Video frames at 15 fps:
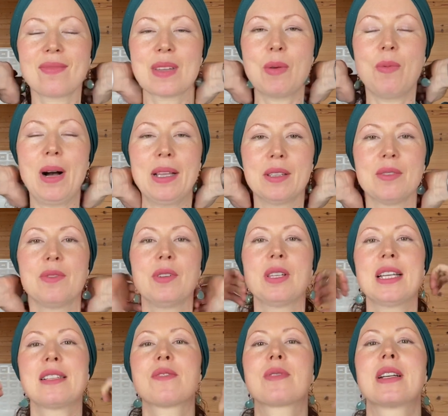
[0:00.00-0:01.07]
Wonderful.
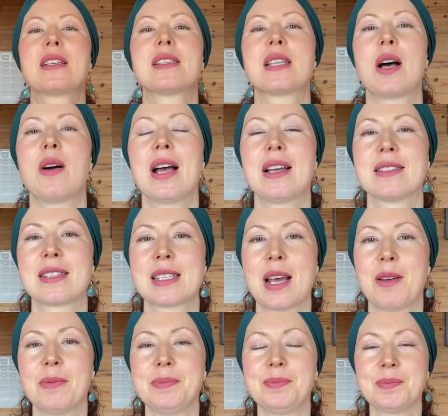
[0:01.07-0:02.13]
Let's release our hands
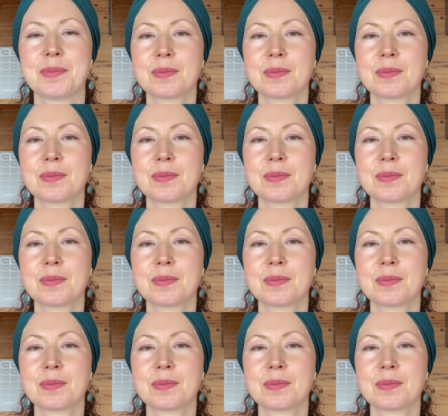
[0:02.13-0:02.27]
down.